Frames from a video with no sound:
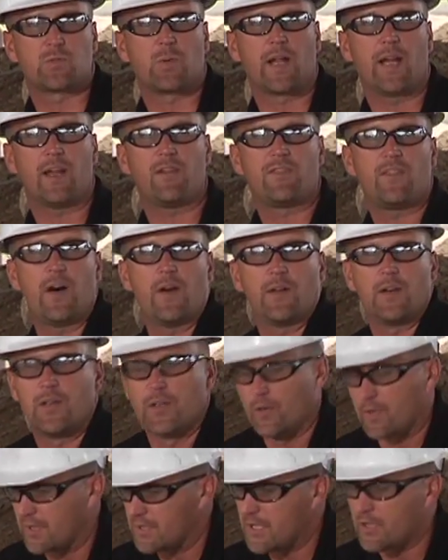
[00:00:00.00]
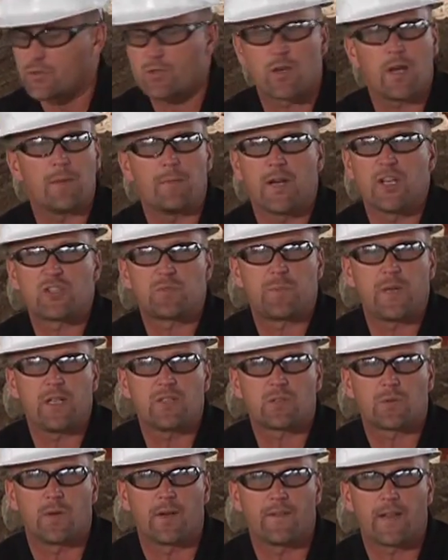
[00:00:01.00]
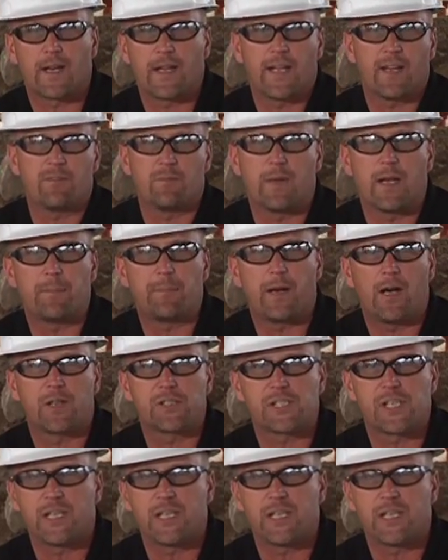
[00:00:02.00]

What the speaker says: way I found to do it, I just grab my speed square that I have in my pouch